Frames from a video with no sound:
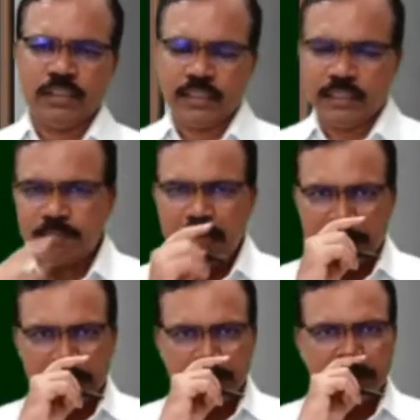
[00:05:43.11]
F
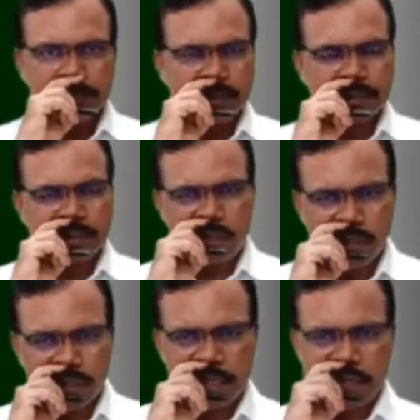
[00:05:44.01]
dash a means first order
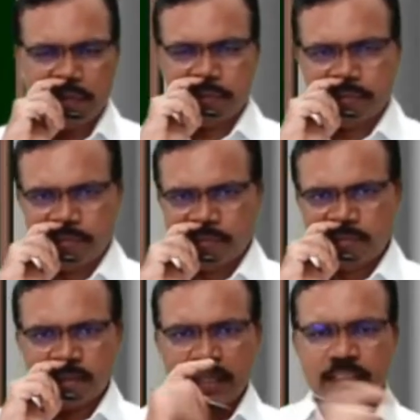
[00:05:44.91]
derivative,
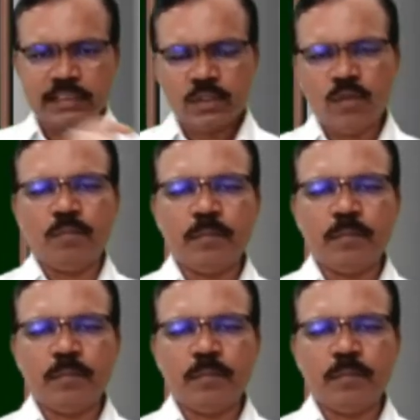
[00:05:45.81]
that is slope.